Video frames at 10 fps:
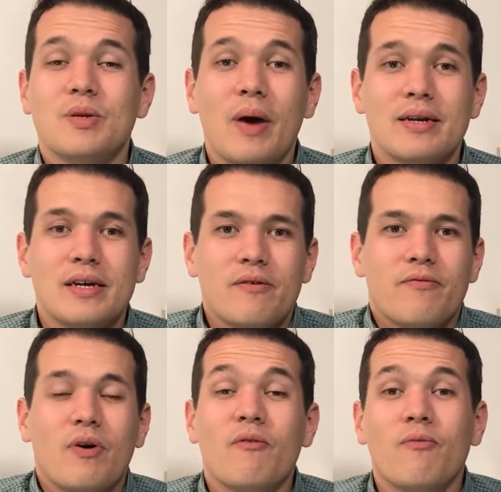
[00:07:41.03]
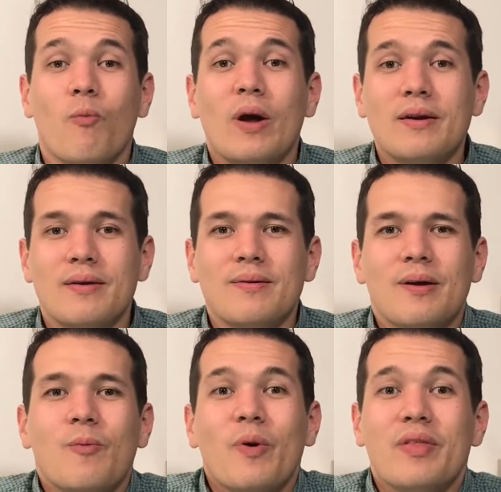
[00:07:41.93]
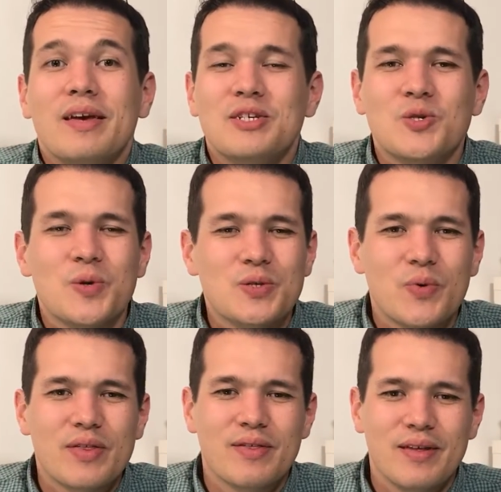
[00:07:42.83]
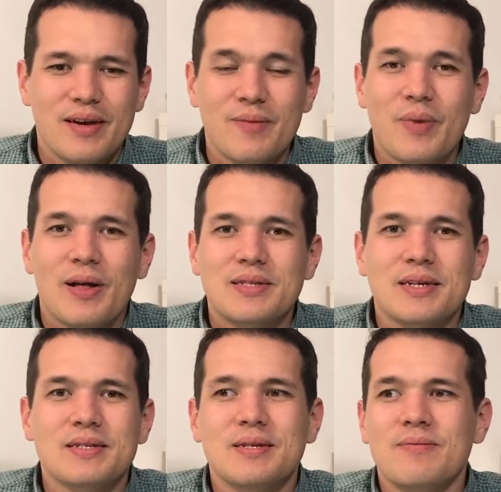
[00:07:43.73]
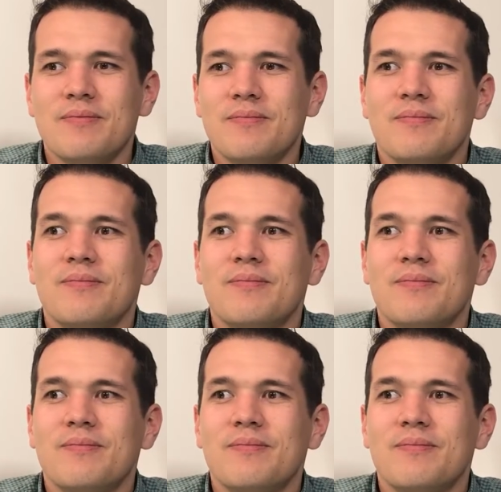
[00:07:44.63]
idea of what the issue is with politics and